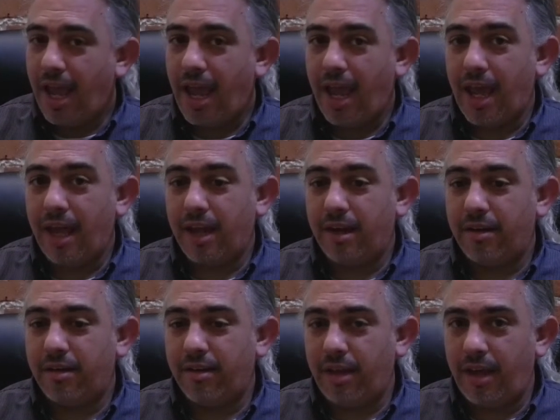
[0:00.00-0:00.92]

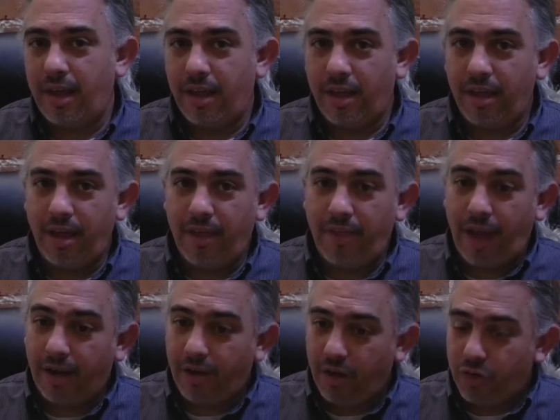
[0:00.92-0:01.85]
And in
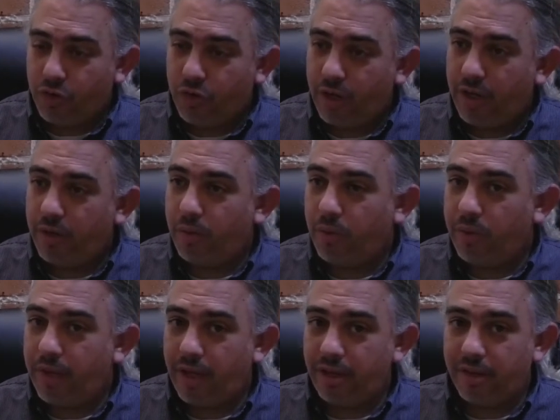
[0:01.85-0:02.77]
that country,
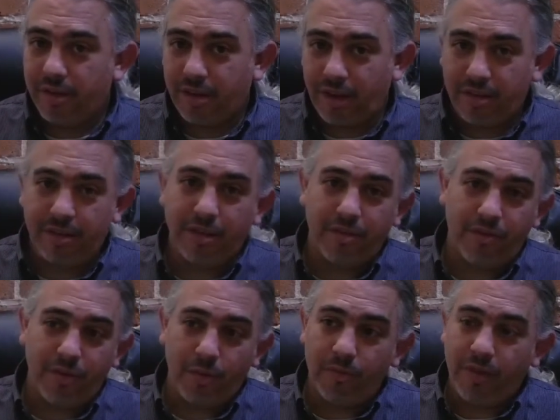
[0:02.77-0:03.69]
when they discuss the
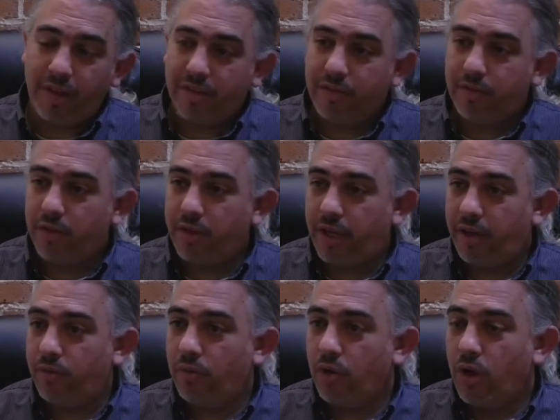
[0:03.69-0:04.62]
film festival,
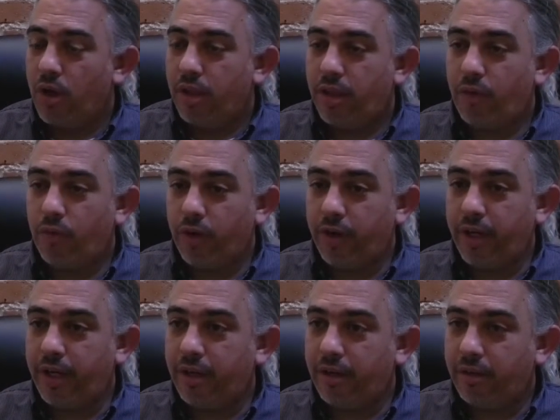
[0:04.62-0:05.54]
they
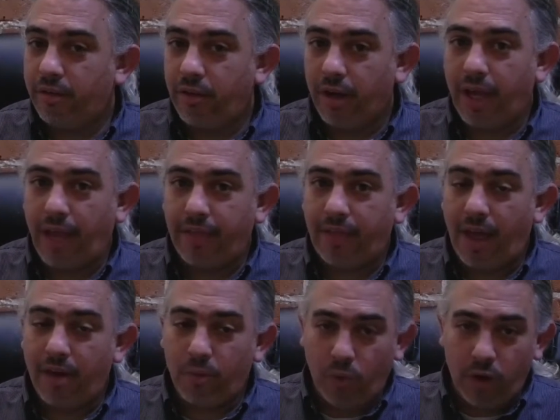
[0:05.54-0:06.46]
really look at
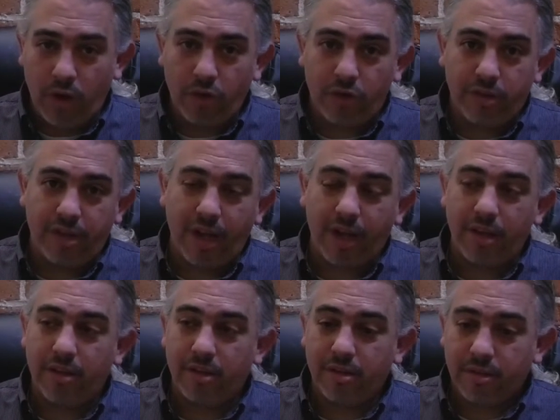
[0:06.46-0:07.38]
that 100
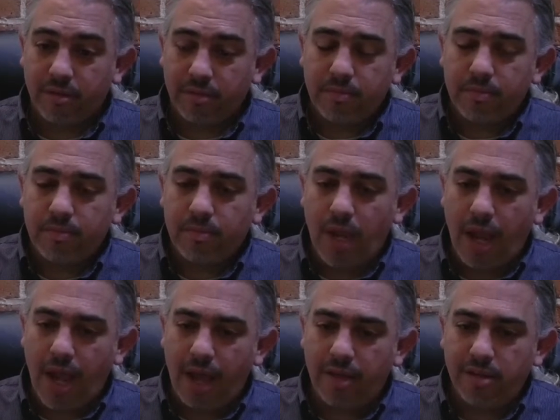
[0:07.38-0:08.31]
seconds
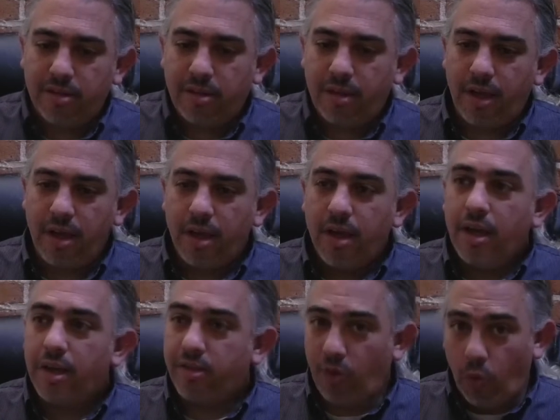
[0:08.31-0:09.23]
as
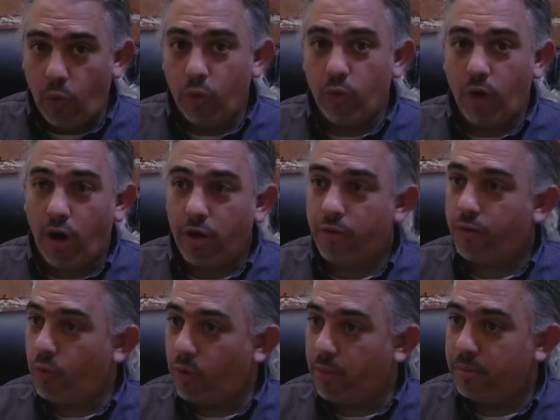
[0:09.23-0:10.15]
its own art
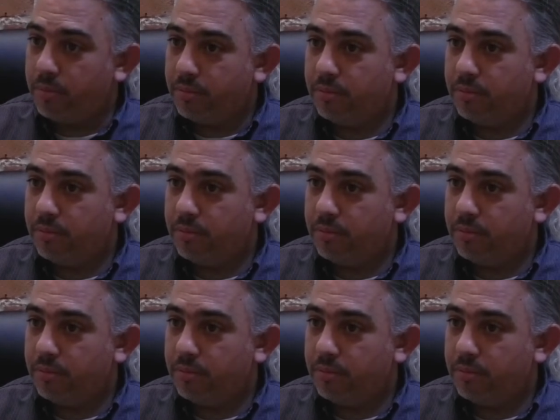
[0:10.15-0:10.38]
form